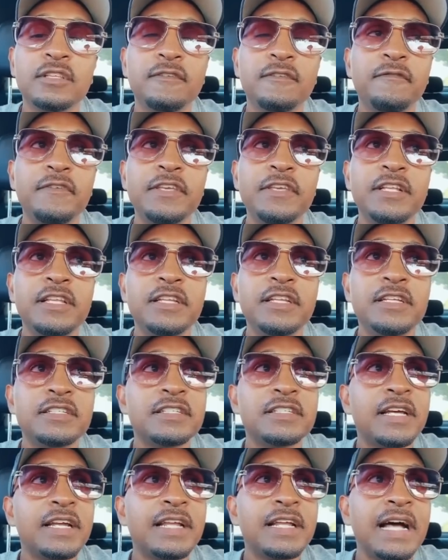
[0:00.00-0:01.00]
The feeling
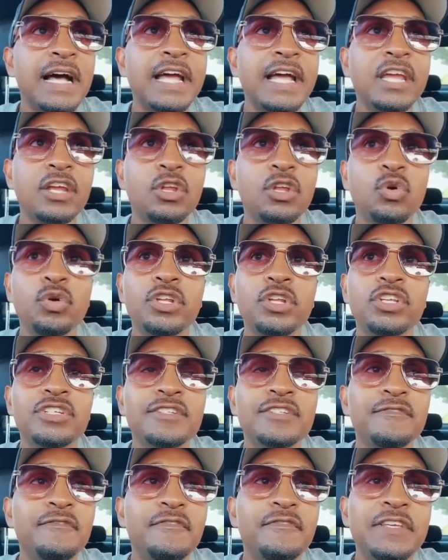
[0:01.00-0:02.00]
is not high or low. It
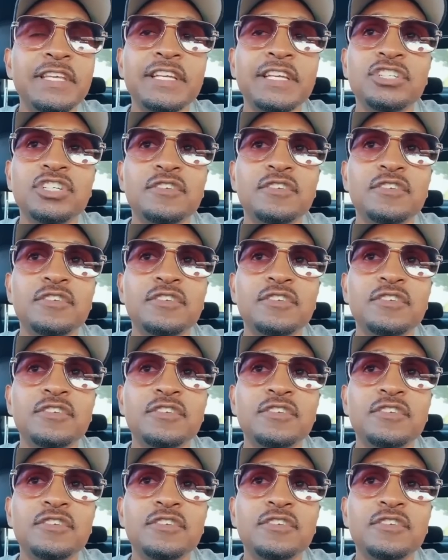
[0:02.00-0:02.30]
doesn't feel,